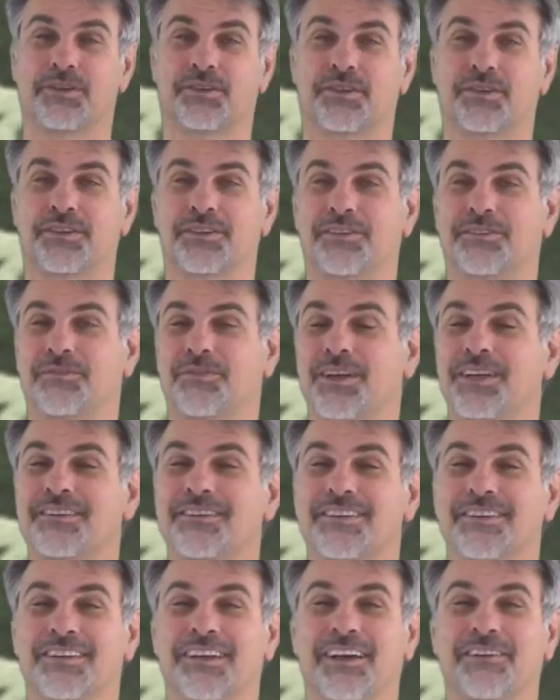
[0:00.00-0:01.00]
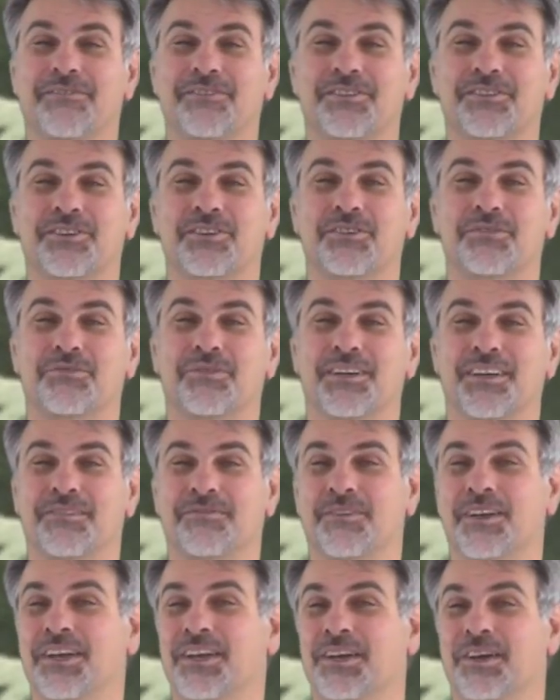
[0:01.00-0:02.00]
So let's face it, life is good when,
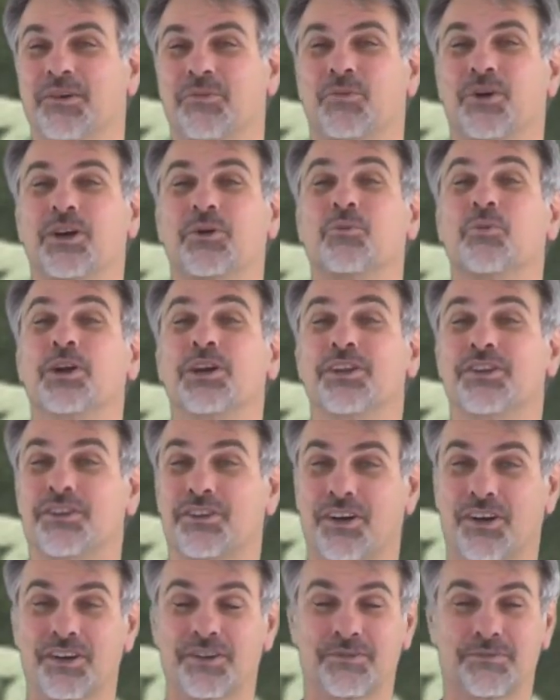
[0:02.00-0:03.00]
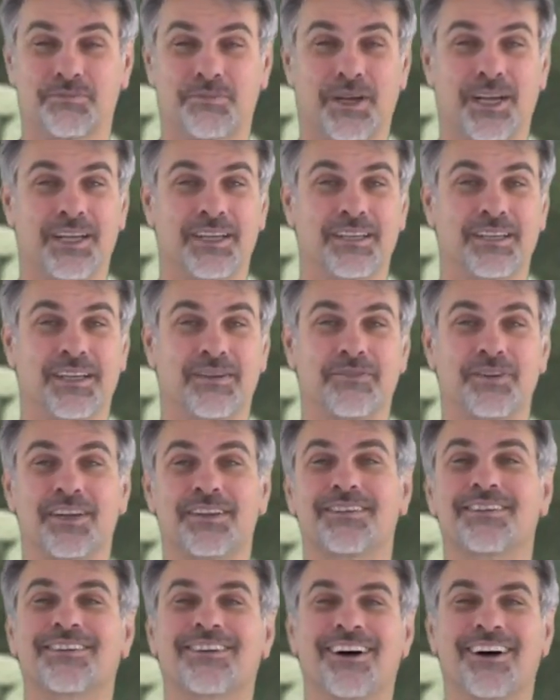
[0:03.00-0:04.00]
when, when you start by giving
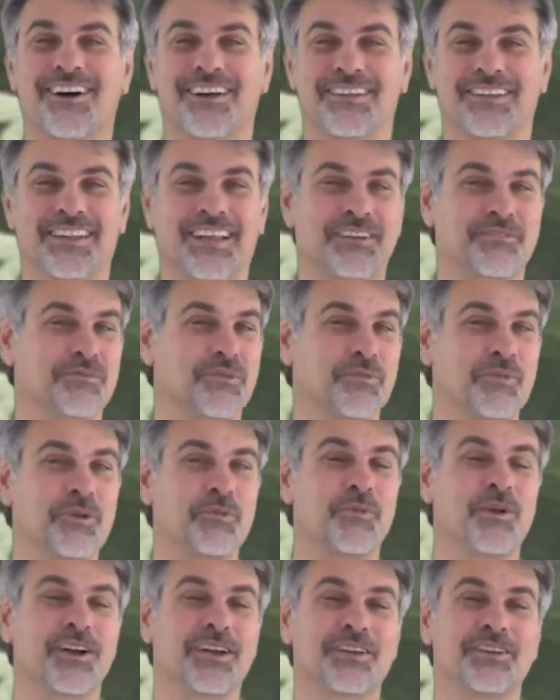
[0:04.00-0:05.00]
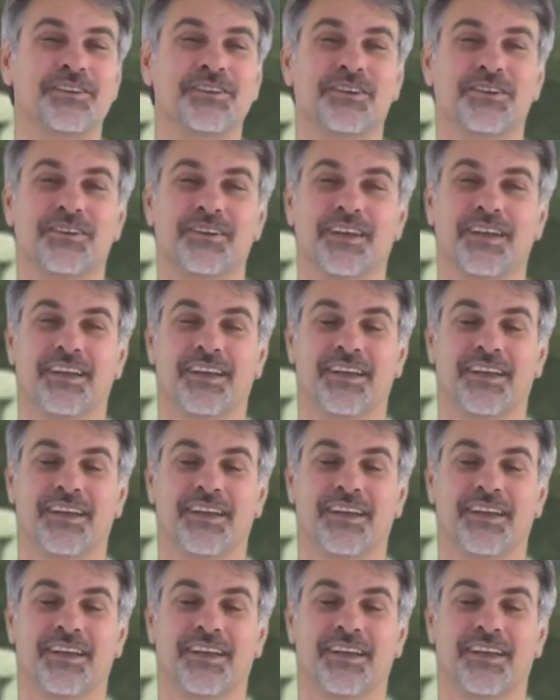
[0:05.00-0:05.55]
us a call. That's what we want to do.